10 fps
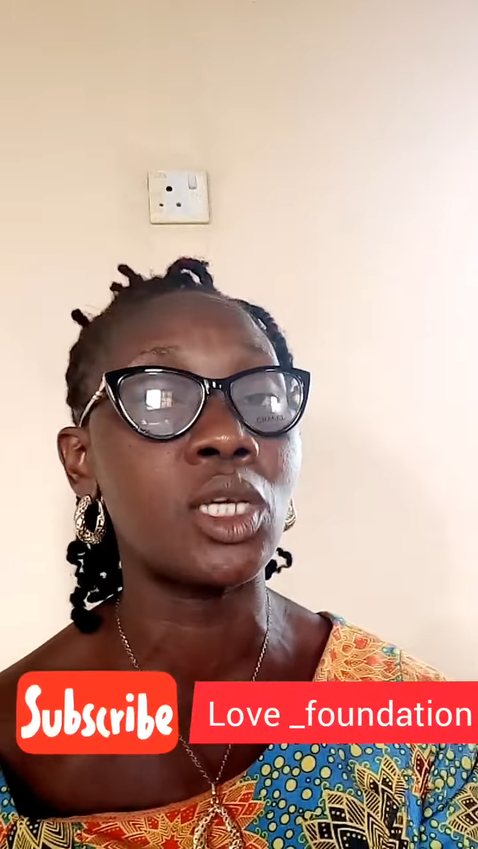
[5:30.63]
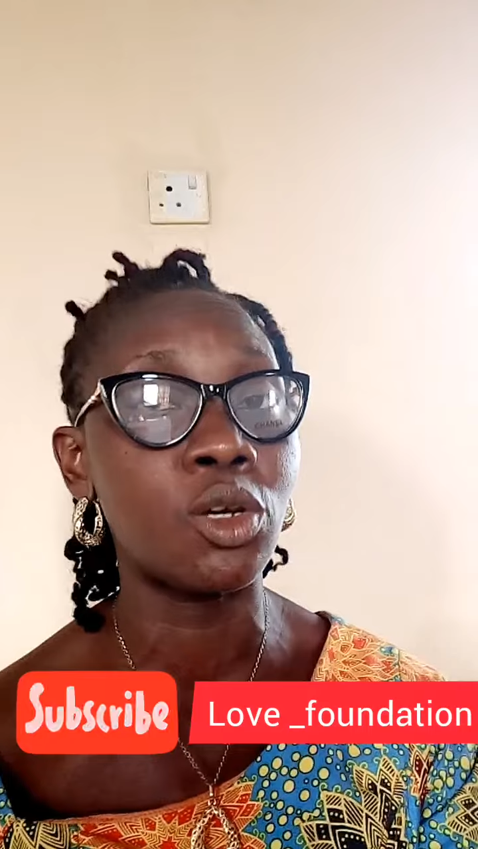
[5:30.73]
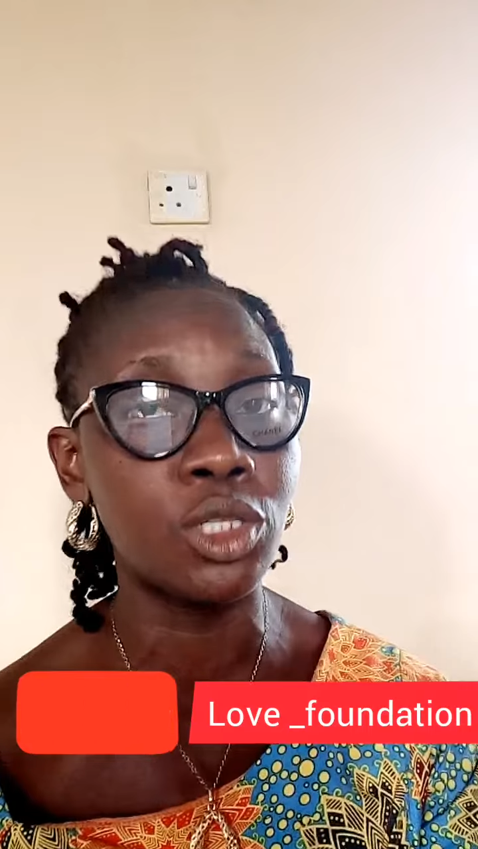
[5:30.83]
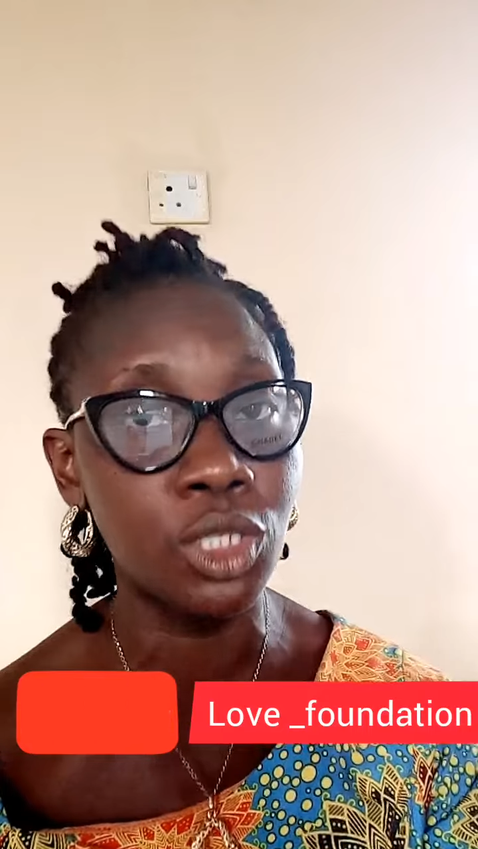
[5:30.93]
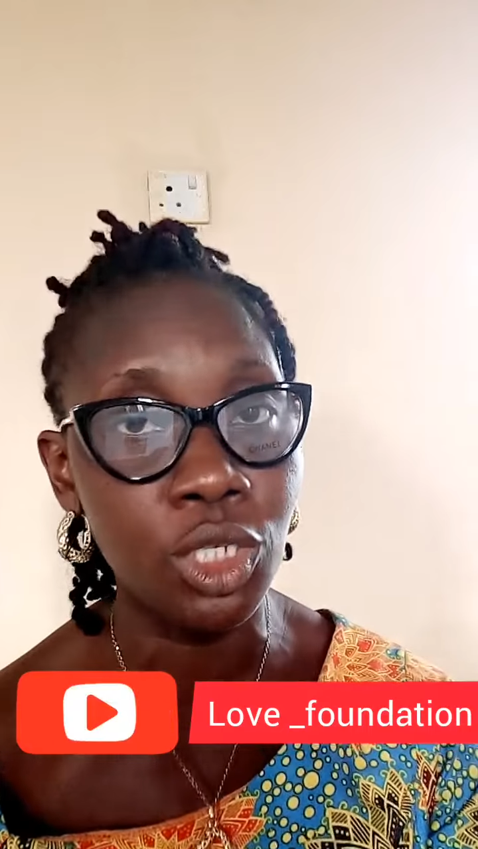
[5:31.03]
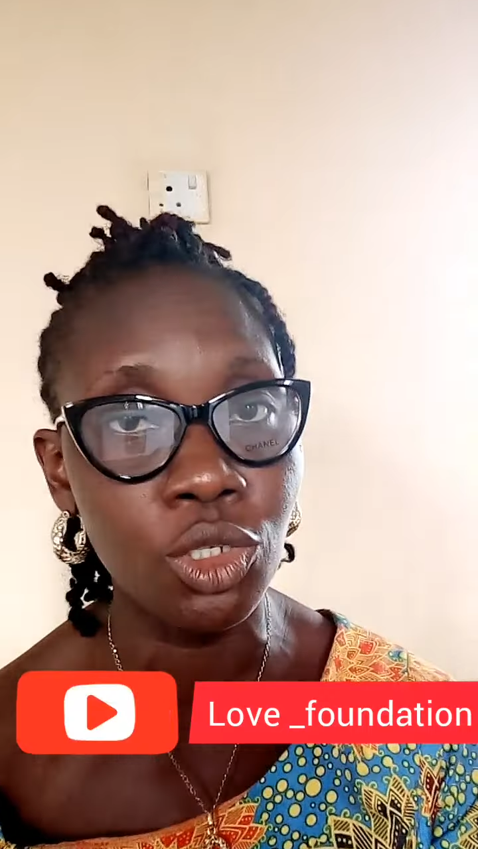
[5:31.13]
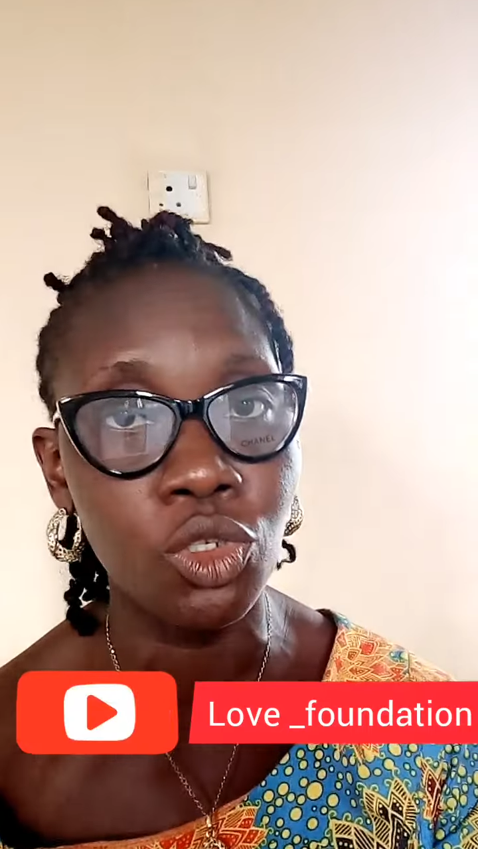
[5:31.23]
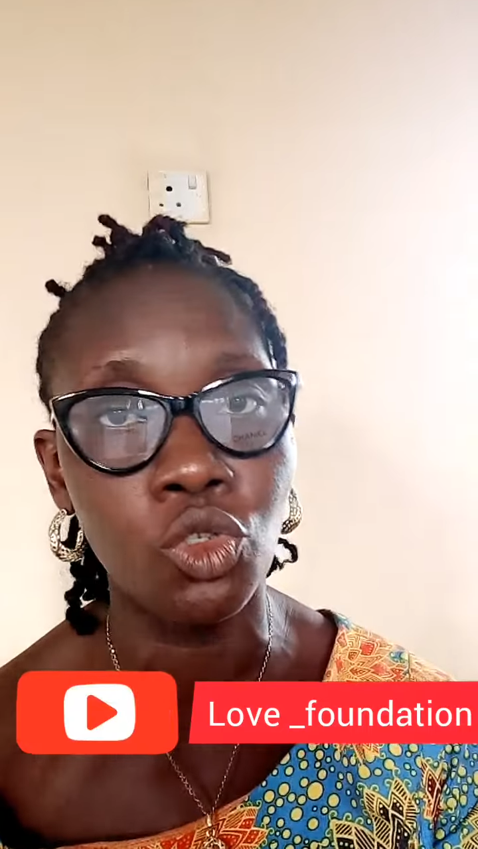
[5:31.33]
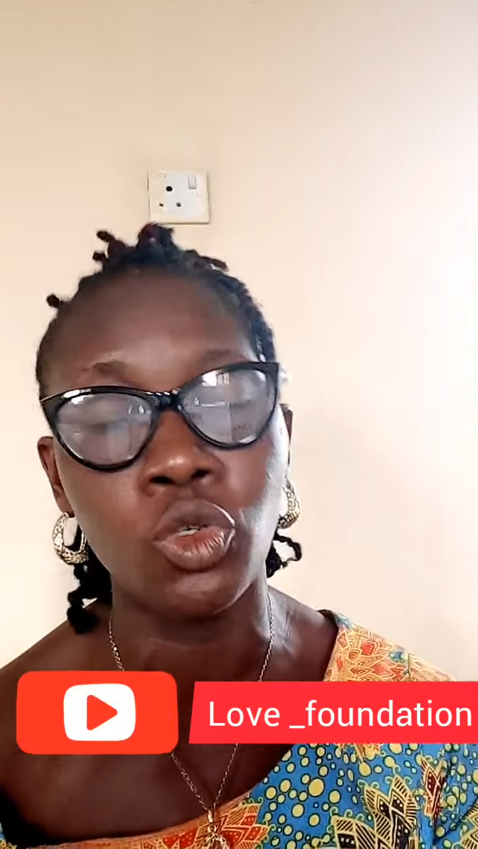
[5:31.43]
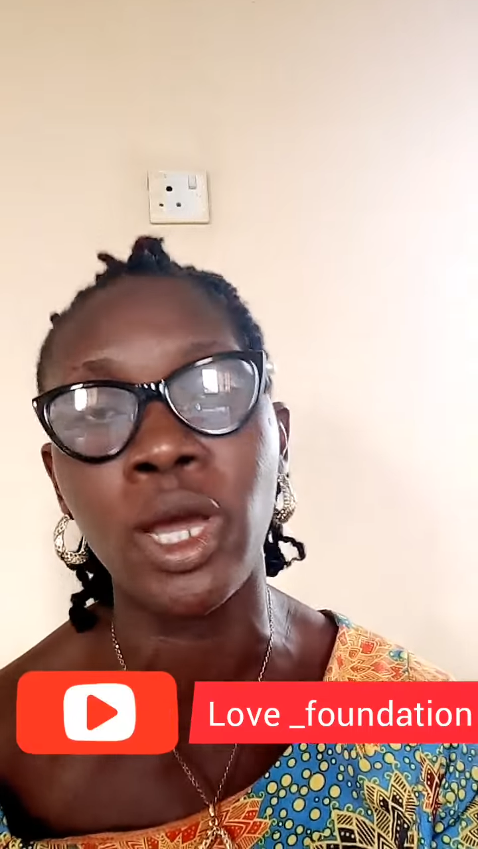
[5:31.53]

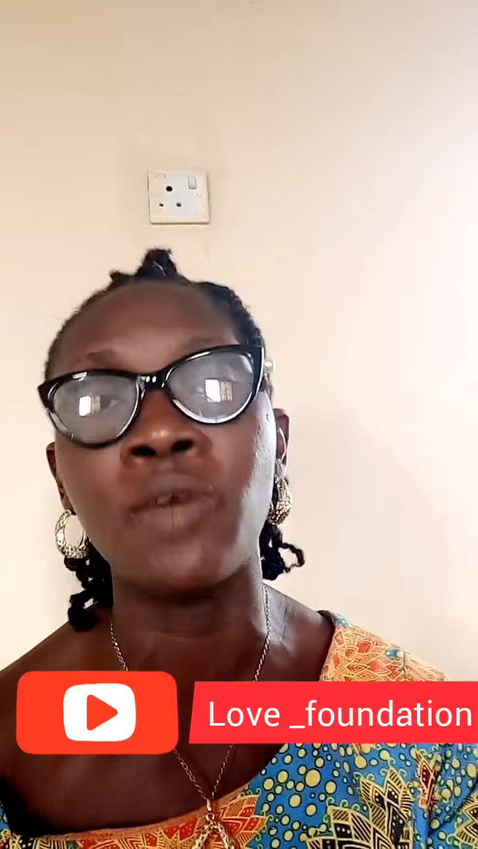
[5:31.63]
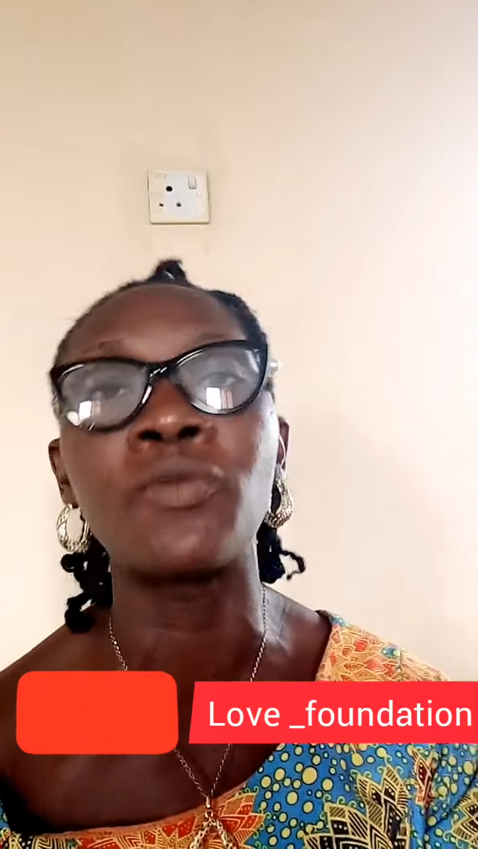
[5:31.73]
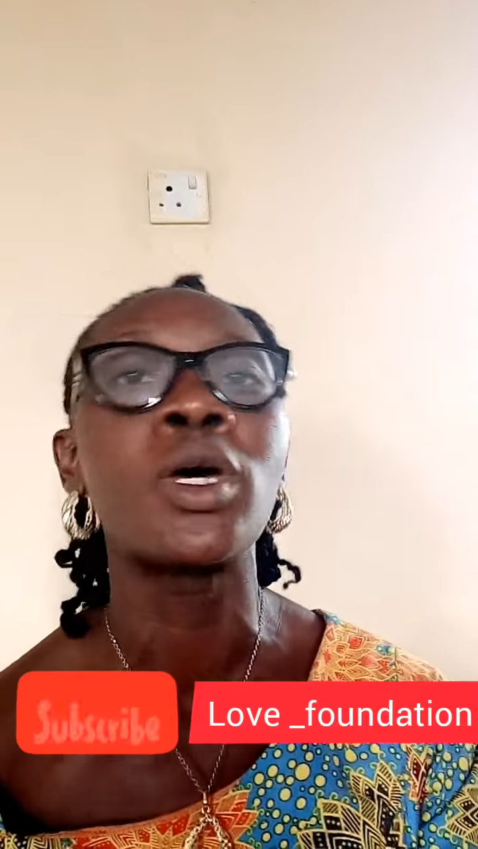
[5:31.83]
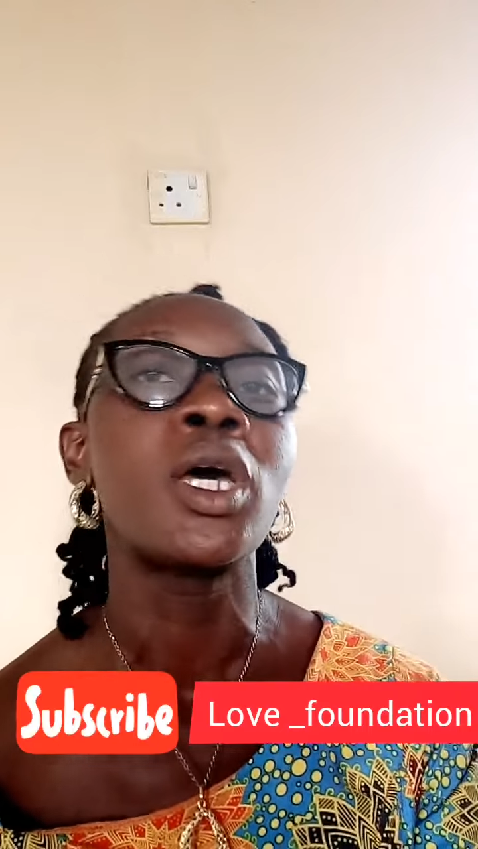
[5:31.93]
continues to thrive.